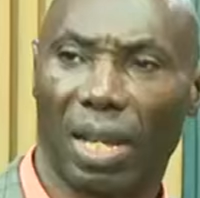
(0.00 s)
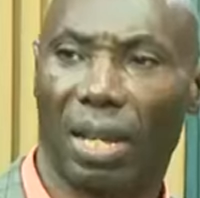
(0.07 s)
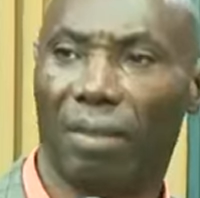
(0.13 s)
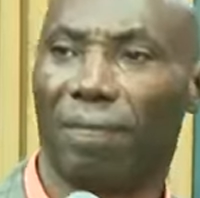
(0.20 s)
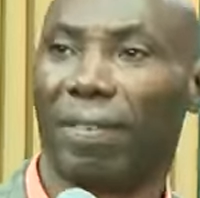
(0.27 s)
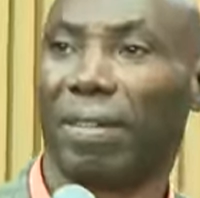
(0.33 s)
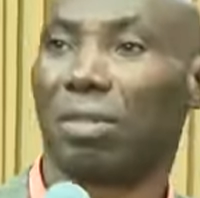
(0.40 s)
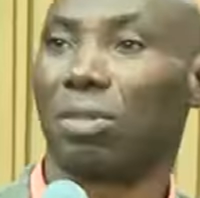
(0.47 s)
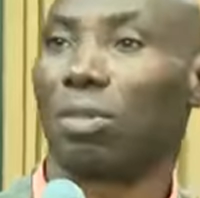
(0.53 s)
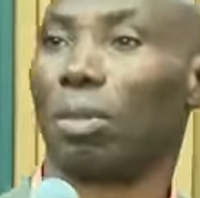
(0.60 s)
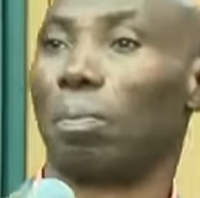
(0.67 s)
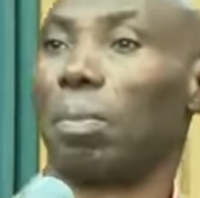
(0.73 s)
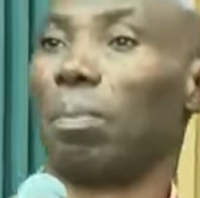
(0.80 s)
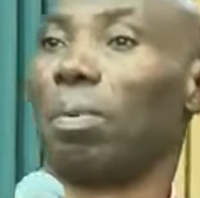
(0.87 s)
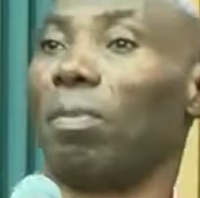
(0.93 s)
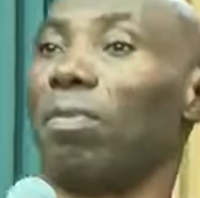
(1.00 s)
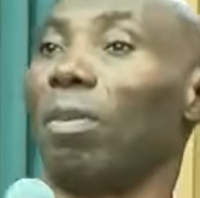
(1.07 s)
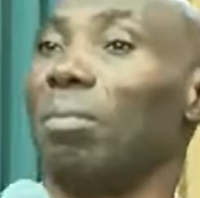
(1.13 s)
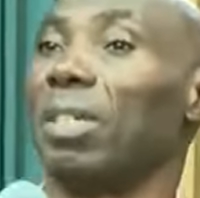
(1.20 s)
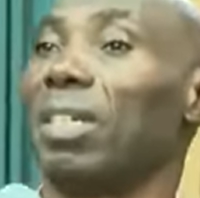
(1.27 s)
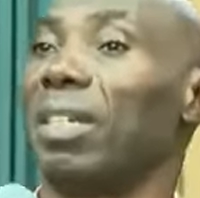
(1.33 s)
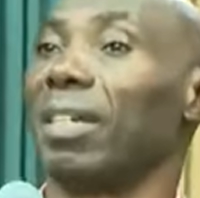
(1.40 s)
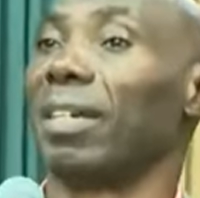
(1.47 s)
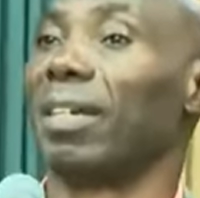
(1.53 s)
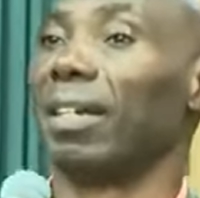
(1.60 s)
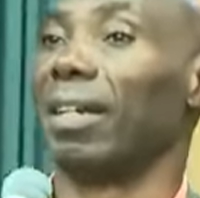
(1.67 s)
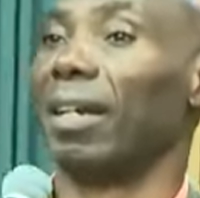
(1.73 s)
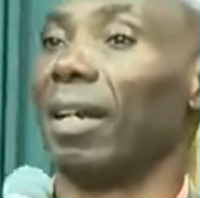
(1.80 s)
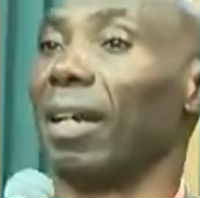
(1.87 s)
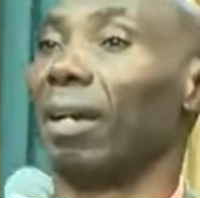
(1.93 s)
I first saw people vomiting
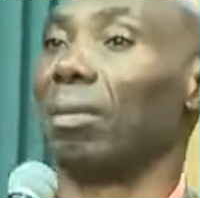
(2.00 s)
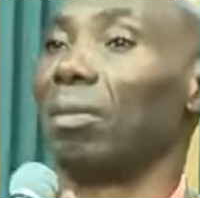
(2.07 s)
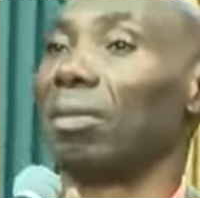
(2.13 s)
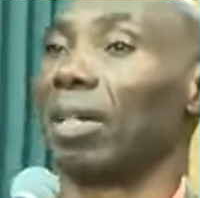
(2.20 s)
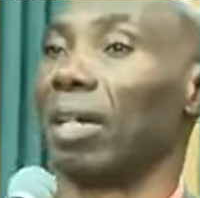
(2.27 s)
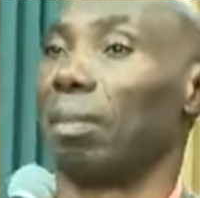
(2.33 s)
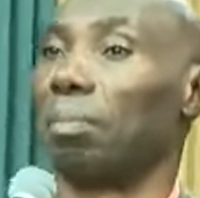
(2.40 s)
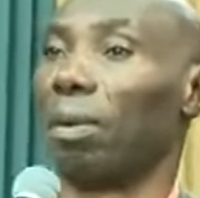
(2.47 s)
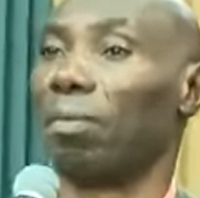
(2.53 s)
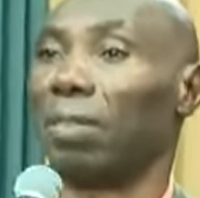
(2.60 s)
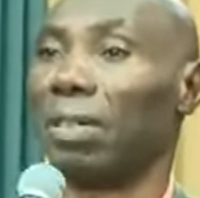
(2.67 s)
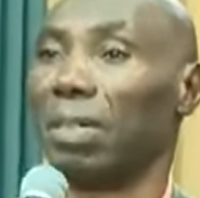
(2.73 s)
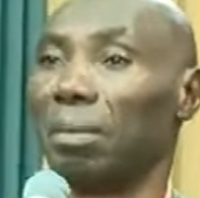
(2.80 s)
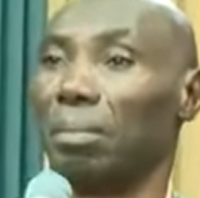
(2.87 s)
in Lagos at Prophet